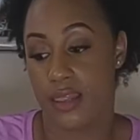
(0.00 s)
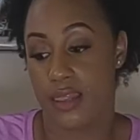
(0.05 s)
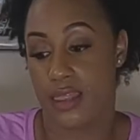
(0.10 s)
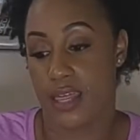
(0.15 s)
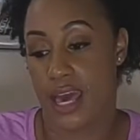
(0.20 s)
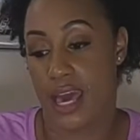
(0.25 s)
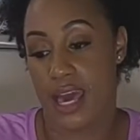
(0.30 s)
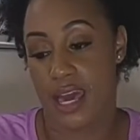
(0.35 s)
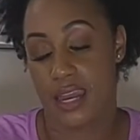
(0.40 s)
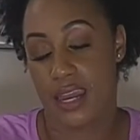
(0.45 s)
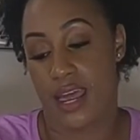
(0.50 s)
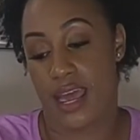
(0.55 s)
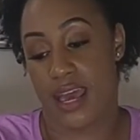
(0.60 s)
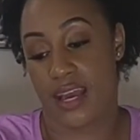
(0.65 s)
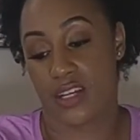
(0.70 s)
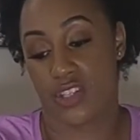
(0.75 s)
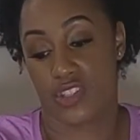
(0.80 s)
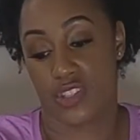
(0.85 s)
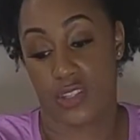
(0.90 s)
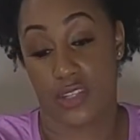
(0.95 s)
That
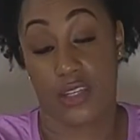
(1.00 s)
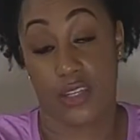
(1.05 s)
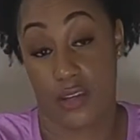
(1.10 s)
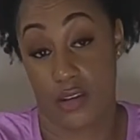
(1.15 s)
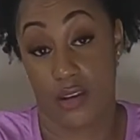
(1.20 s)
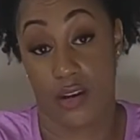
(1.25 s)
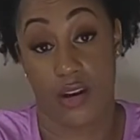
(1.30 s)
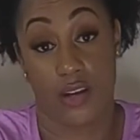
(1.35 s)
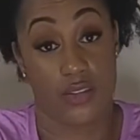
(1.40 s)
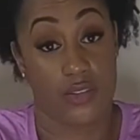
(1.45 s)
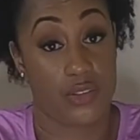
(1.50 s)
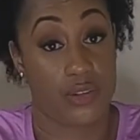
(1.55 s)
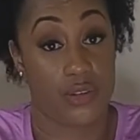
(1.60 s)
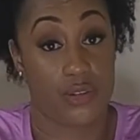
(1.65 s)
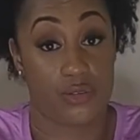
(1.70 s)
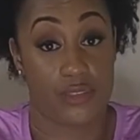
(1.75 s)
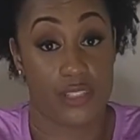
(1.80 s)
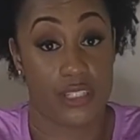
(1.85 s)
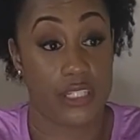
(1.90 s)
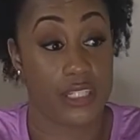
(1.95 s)
actually can cause
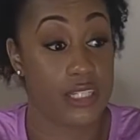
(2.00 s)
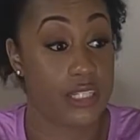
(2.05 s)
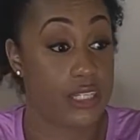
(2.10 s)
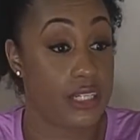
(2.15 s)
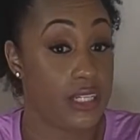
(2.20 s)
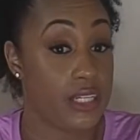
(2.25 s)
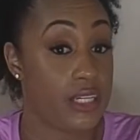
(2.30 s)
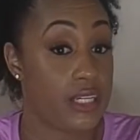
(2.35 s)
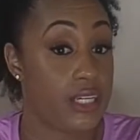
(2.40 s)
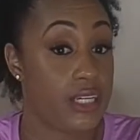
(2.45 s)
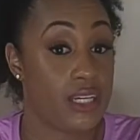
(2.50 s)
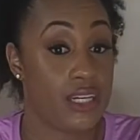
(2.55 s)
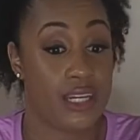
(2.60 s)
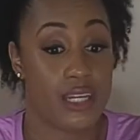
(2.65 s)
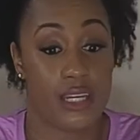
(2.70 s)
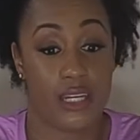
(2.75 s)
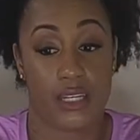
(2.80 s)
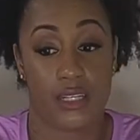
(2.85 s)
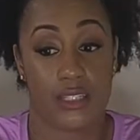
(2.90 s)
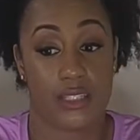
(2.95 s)
overheating
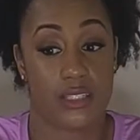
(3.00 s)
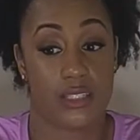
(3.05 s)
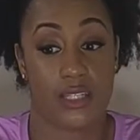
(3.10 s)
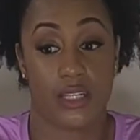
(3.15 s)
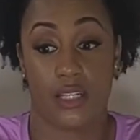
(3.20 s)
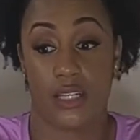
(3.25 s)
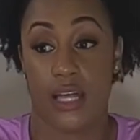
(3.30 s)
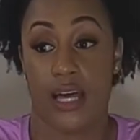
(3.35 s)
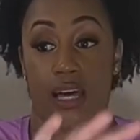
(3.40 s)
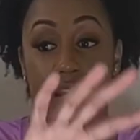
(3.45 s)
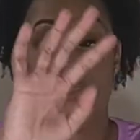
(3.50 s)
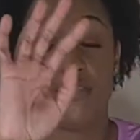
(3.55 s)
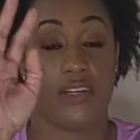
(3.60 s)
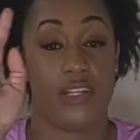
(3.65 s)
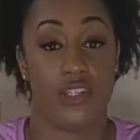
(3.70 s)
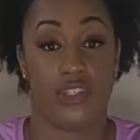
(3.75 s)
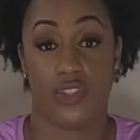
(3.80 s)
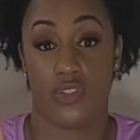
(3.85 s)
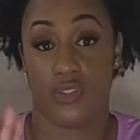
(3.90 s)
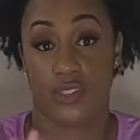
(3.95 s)
and just a lot of
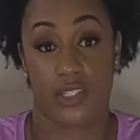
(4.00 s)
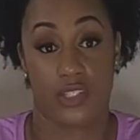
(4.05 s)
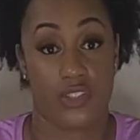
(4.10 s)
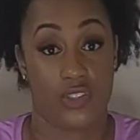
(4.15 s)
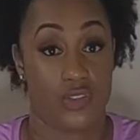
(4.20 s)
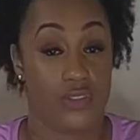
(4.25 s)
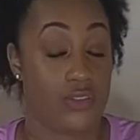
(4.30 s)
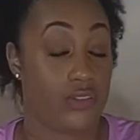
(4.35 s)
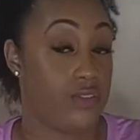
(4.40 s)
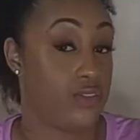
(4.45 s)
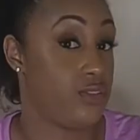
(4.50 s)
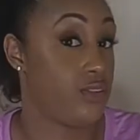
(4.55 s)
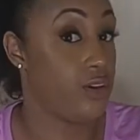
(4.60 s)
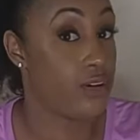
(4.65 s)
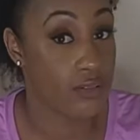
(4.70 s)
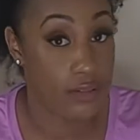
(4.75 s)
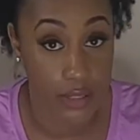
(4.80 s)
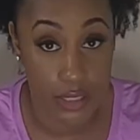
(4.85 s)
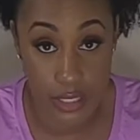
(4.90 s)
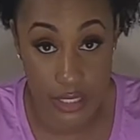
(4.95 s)
issues that you just
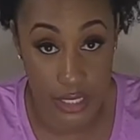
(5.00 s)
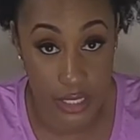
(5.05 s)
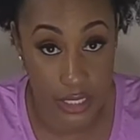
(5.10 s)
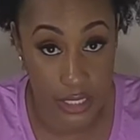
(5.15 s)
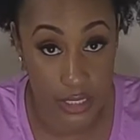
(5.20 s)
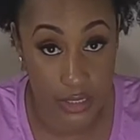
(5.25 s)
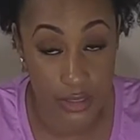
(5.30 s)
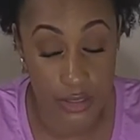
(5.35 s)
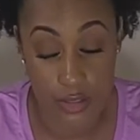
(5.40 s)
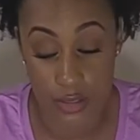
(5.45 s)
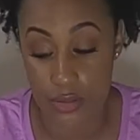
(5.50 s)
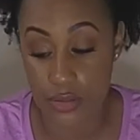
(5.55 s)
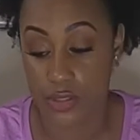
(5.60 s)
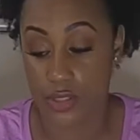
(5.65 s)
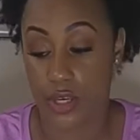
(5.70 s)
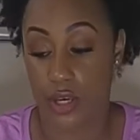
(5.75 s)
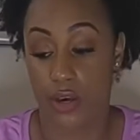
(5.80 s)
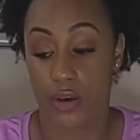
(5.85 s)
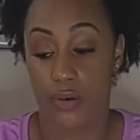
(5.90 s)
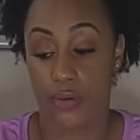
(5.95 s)
don't want to get into.
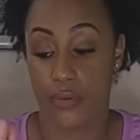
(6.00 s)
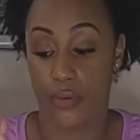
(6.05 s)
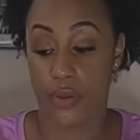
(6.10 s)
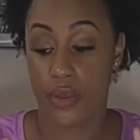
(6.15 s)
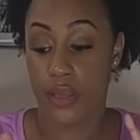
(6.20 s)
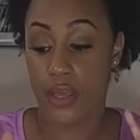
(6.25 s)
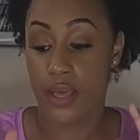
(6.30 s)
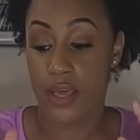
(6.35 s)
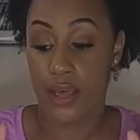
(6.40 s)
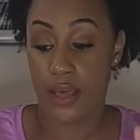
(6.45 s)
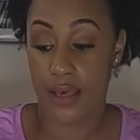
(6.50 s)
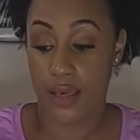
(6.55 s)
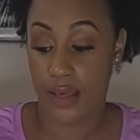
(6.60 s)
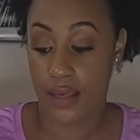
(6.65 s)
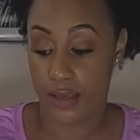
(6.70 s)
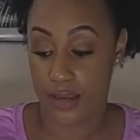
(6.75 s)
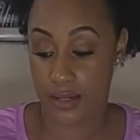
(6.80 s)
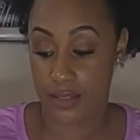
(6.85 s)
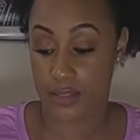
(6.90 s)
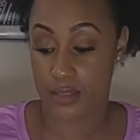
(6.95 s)
So
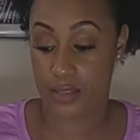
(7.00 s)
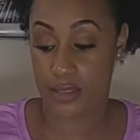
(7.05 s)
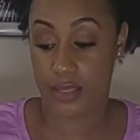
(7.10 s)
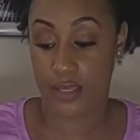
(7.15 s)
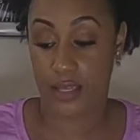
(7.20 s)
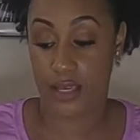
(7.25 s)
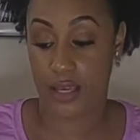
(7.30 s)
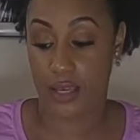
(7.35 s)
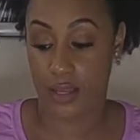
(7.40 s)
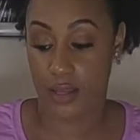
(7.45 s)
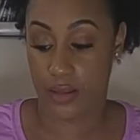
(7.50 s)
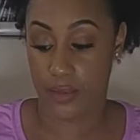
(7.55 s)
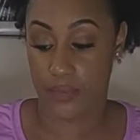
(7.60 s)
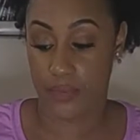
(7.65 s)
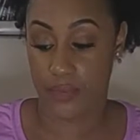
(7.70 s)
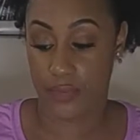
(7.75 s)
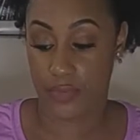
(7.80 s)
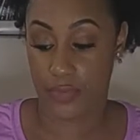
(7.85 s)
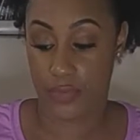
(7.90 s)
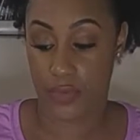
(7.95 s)
honestly,
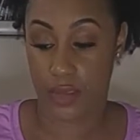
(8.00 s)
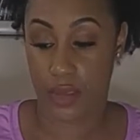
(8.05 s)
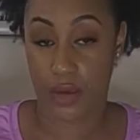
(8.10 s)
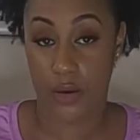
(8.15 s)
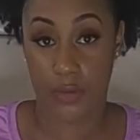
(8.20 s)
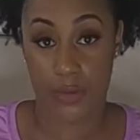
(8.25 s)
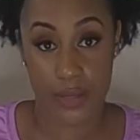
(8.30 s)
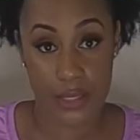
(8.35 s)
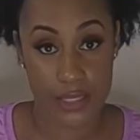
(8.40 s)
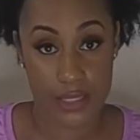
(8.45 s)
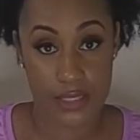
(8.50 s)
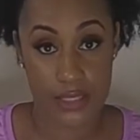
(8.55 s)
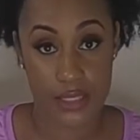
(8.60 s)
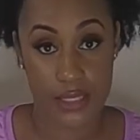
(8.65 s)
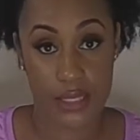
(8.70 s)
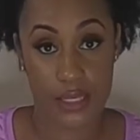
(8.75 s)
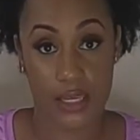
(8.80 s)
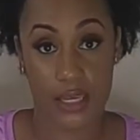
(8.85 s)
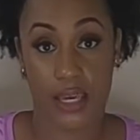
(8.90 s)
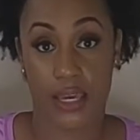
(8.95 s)
a
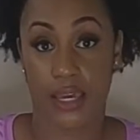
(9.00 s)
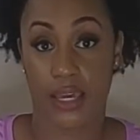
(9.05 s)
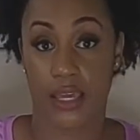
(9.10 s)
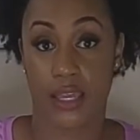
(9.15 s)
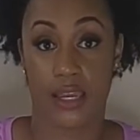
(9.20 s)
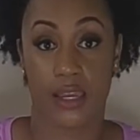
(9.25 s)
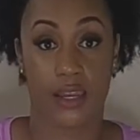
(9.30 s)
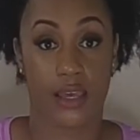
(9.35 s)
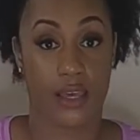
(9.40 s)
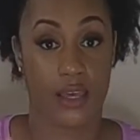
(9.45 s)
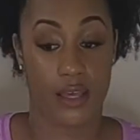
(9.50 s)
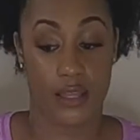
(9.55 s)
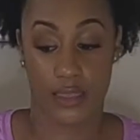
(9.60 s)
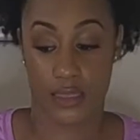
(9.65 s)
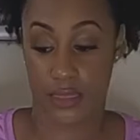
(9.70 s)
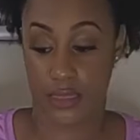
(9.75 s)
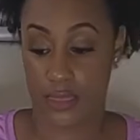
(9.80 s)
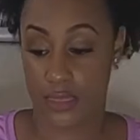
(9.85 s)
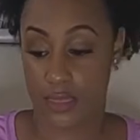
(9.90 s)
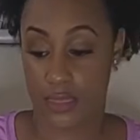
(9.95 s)
onesie and a
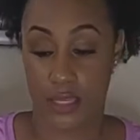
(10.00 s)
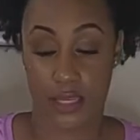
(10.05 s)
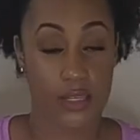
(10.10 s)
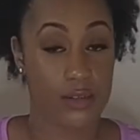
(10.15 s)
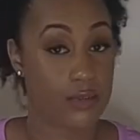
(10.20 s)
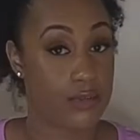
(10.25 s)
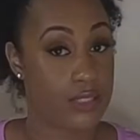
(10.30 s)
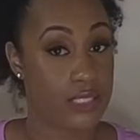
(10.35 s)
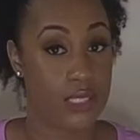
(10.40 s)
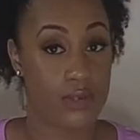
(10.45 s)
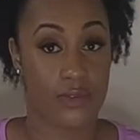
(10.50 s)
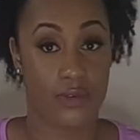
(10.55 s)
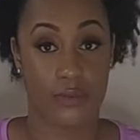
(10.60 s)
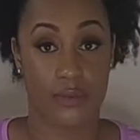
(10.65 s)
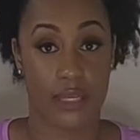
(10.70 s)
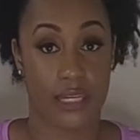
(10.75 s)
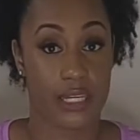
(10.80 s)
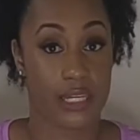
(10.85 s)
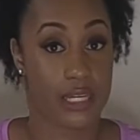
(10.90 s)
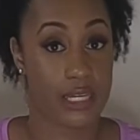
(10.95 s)
thin receiving
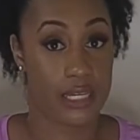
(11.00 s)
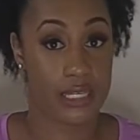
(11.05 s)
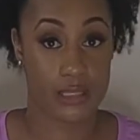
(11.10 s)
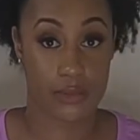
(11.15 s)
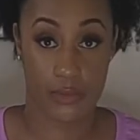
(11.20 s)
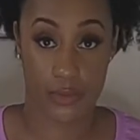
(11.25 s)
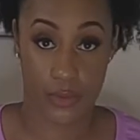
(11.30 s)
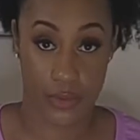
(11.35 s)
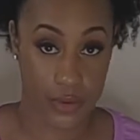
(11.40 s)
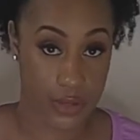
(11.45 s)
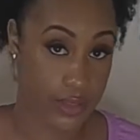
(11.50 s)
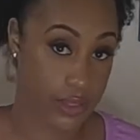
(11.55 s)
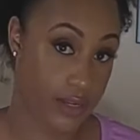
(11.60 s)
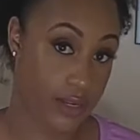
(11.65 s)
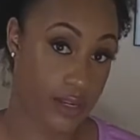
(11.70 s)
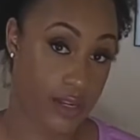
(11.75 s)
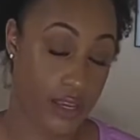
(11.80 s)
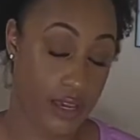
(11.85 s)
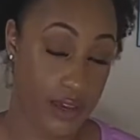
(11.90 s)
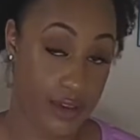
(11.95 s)
blanket is more
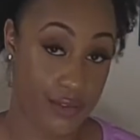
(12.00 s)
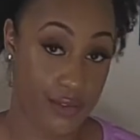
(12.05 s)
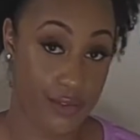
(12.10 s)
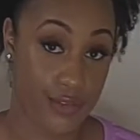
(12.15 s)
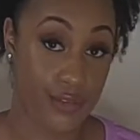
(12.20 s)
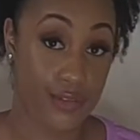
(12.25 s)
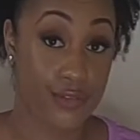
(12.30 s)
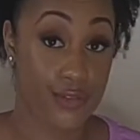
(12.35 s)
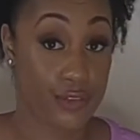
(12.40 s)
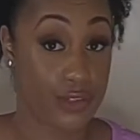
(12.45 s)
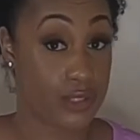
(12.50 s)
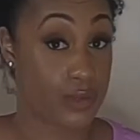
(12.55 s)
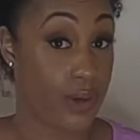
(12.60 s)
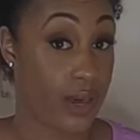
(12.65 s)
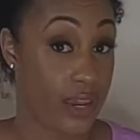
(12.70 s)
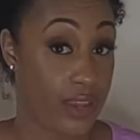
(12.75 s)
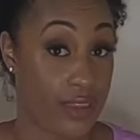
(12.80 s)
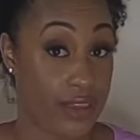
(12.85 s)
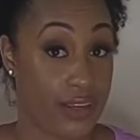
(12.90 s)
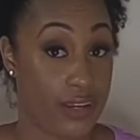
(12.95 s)
than enough for
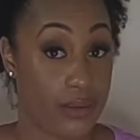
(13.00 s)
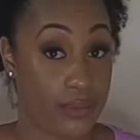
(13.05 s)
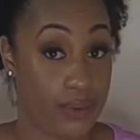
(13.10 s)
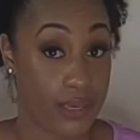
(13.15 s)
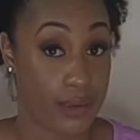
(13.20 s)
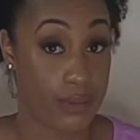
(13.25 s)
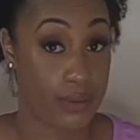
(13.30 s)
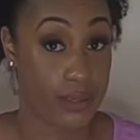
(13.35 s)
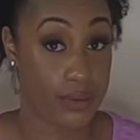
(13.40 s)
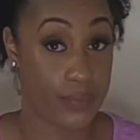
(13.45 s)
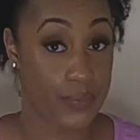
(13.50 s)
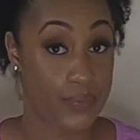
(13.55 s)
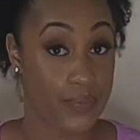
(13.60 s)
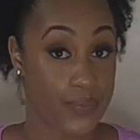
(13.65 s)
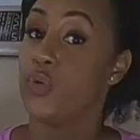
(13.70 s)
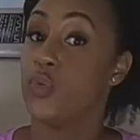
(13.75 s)
swaddling your baby.